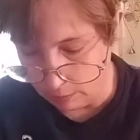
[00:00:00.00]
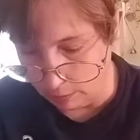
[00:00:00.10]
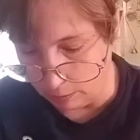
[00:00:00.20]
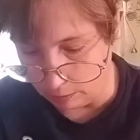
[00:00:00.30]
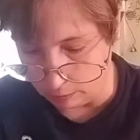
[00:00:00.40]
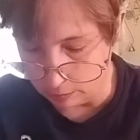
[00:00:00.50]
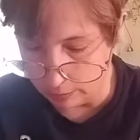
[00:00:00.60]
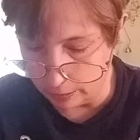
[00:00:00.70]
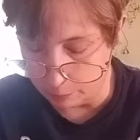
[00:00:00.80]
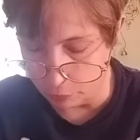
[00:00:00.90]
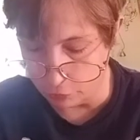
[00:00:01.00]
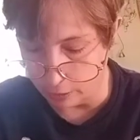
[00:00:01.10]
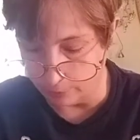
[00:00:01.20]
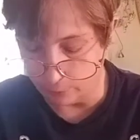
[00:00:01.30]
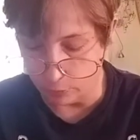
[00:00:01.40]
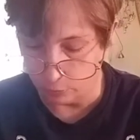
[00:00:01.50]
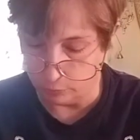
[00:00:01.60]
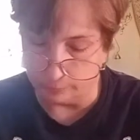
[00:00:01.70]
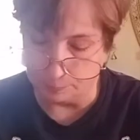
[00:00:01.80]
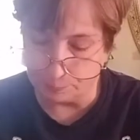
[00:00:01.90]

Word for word: in pushing it further in.